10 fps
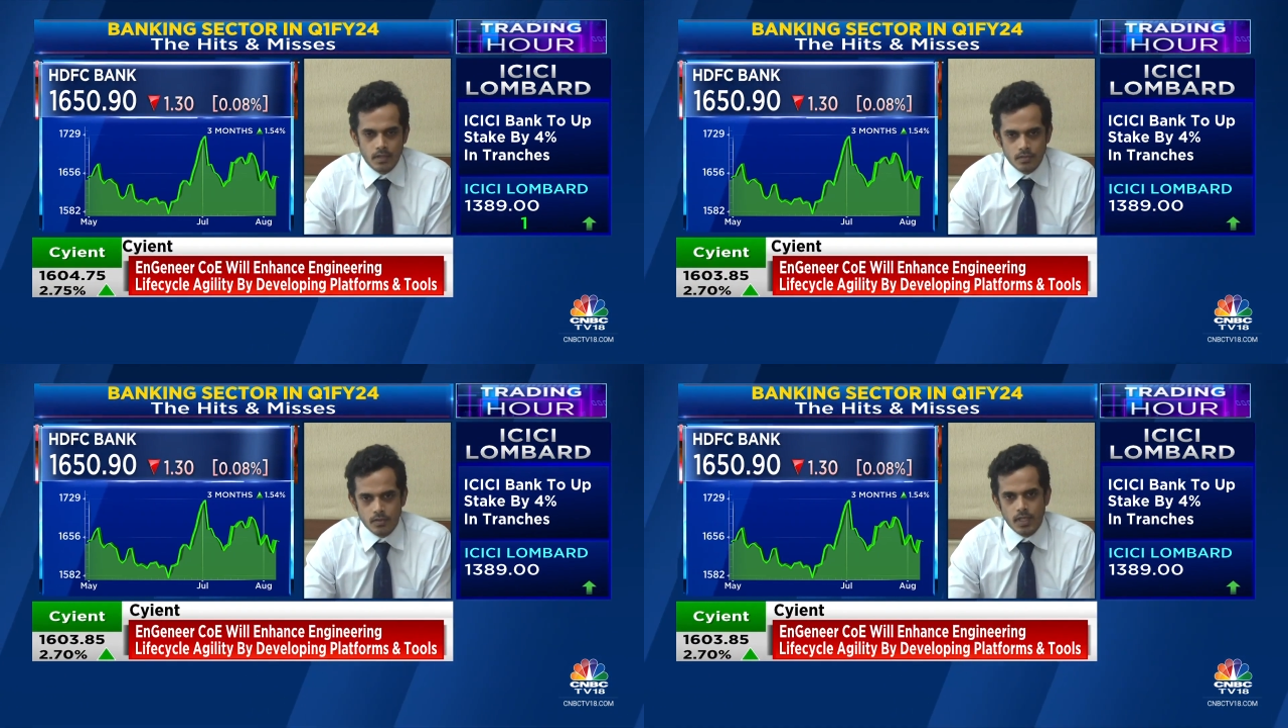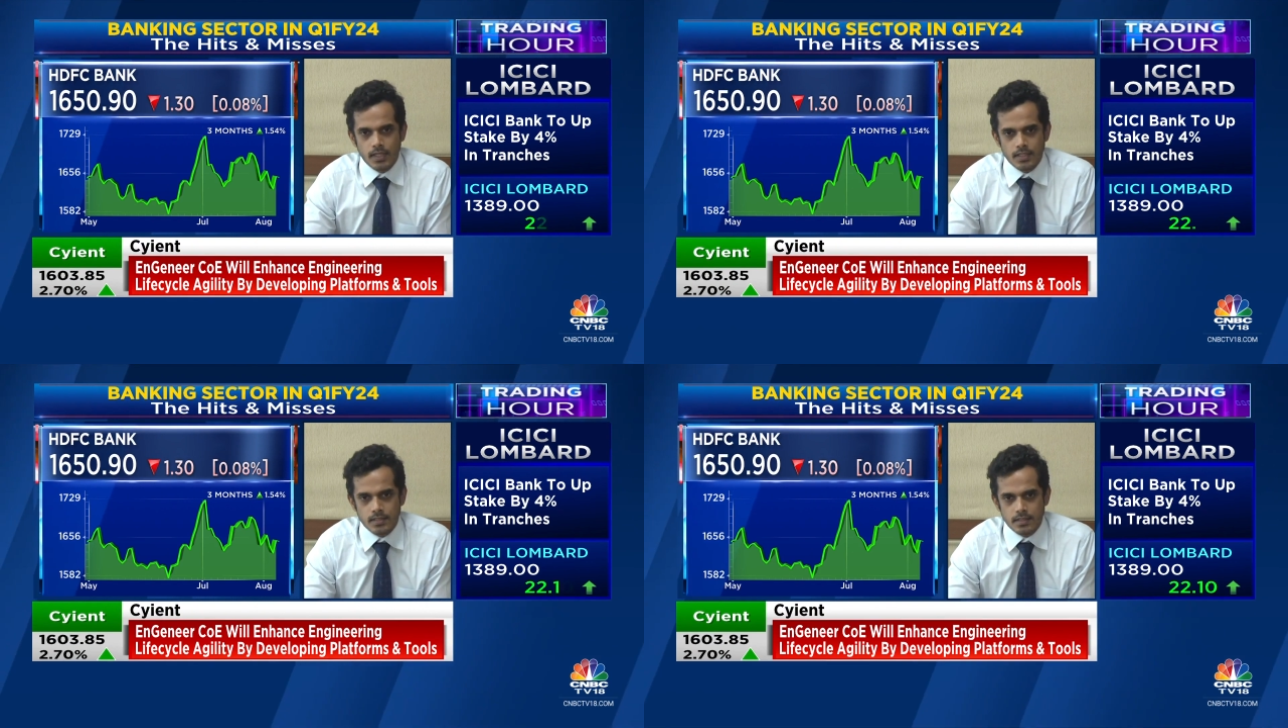So
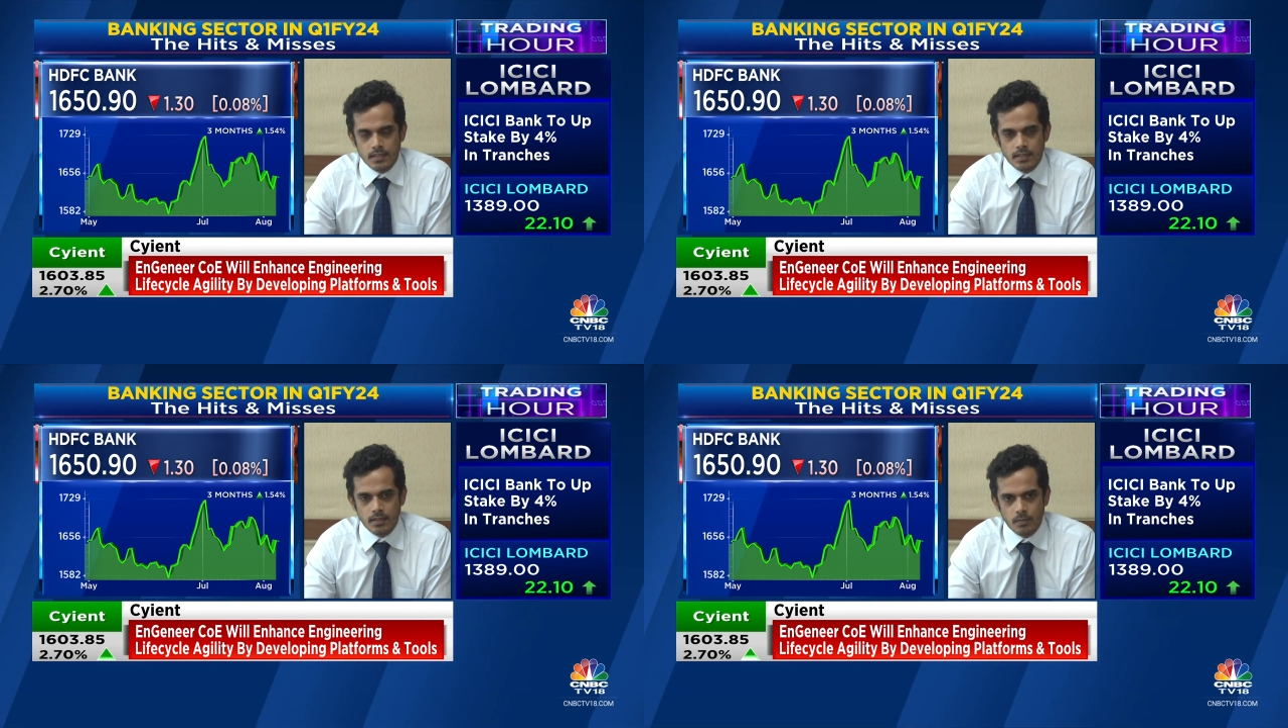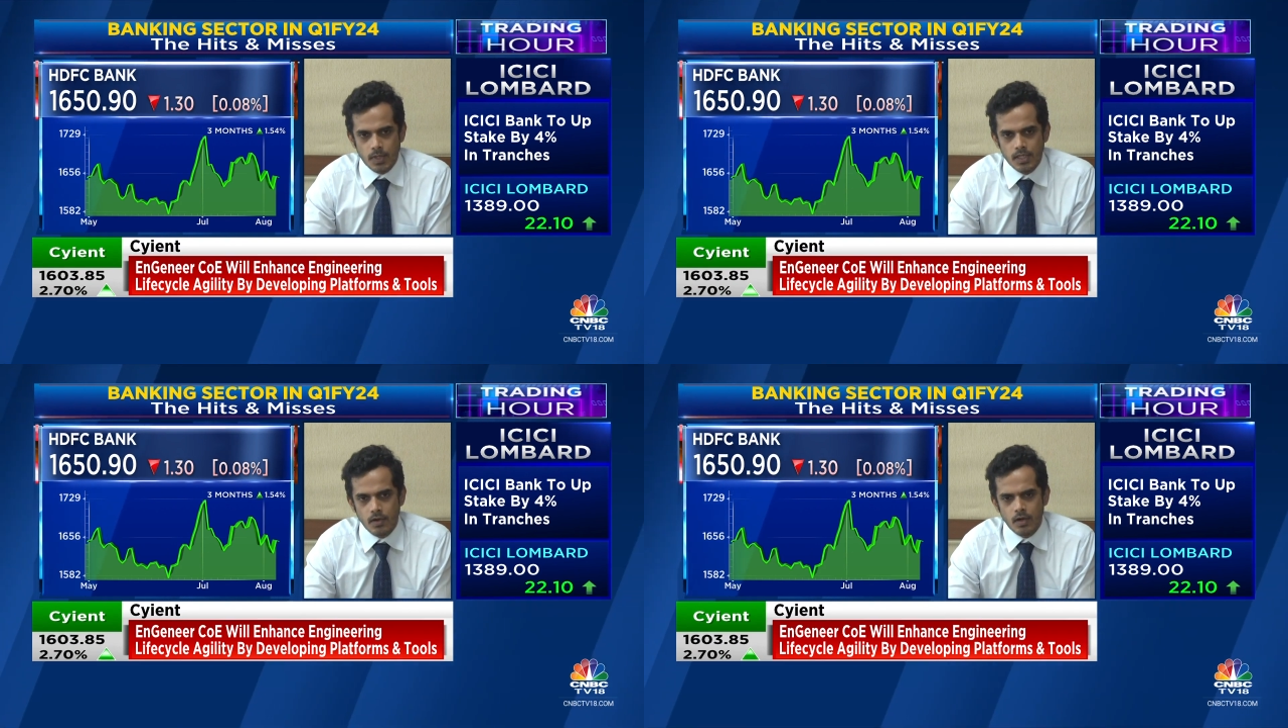that's
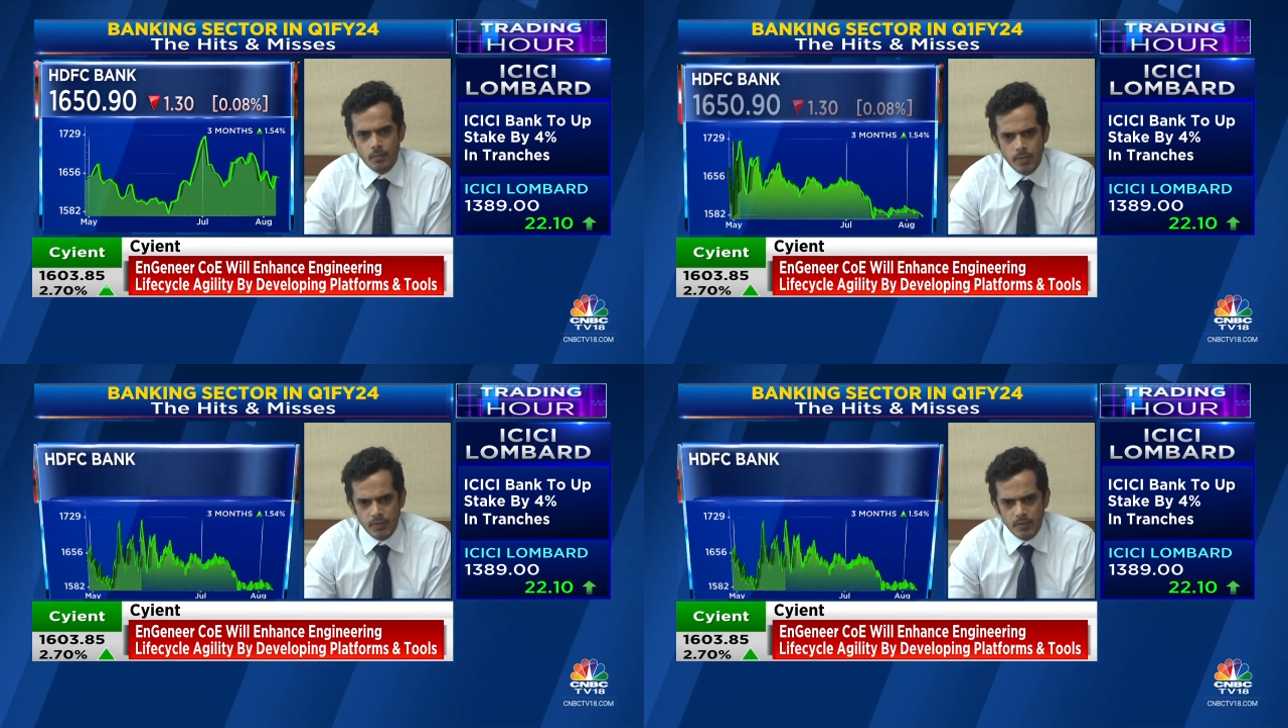one.